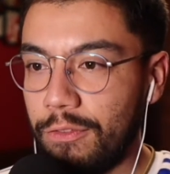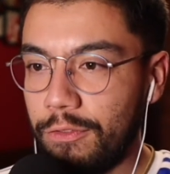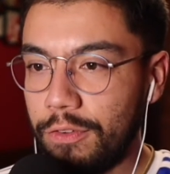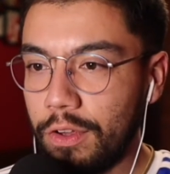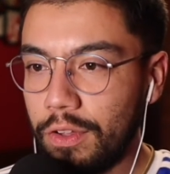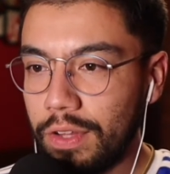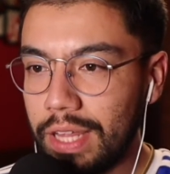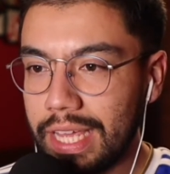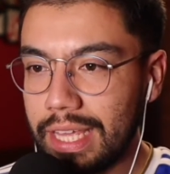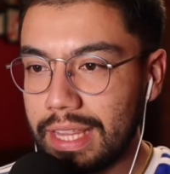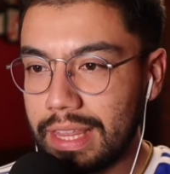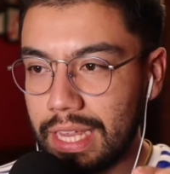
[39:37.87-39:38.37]
I
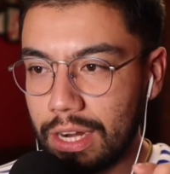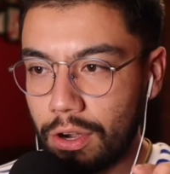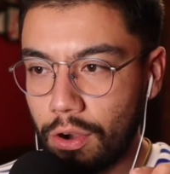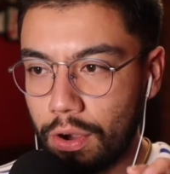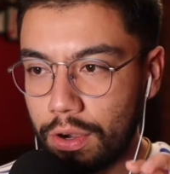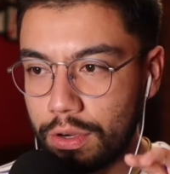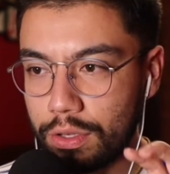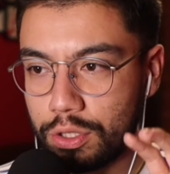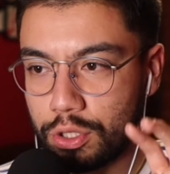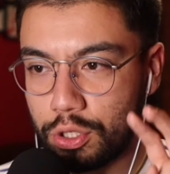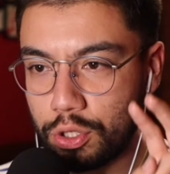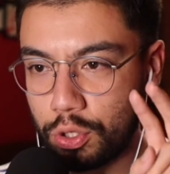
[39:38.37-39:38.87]
feel like
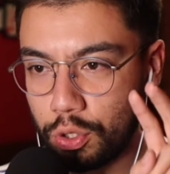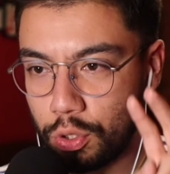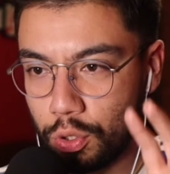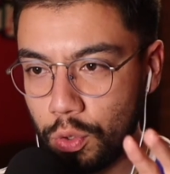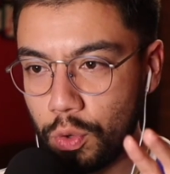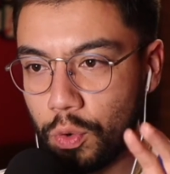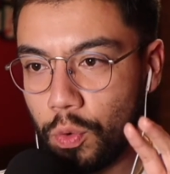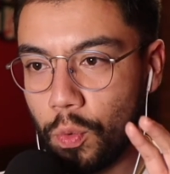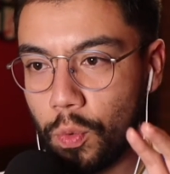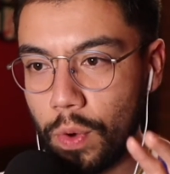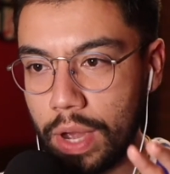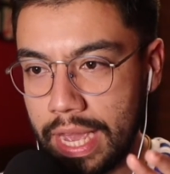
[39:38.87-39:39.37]
there are
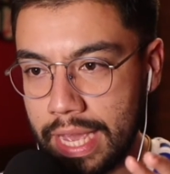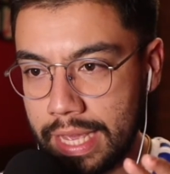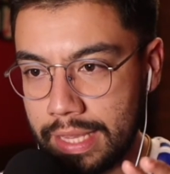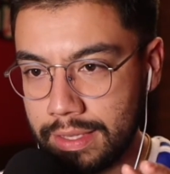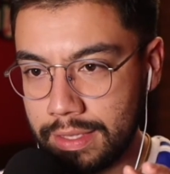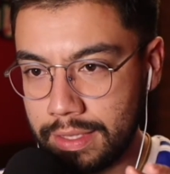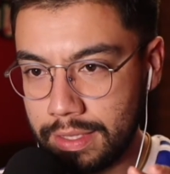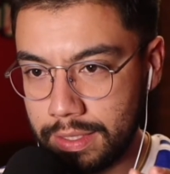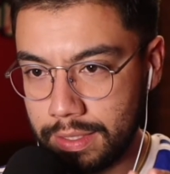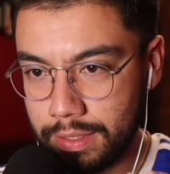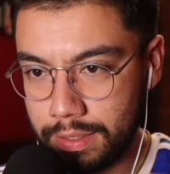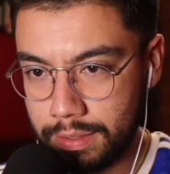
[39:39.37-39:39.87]
two
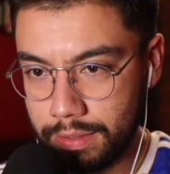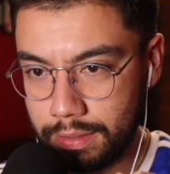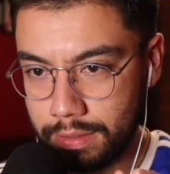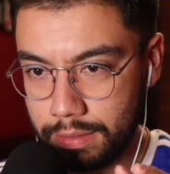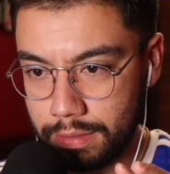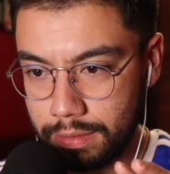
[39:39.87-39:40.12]
ways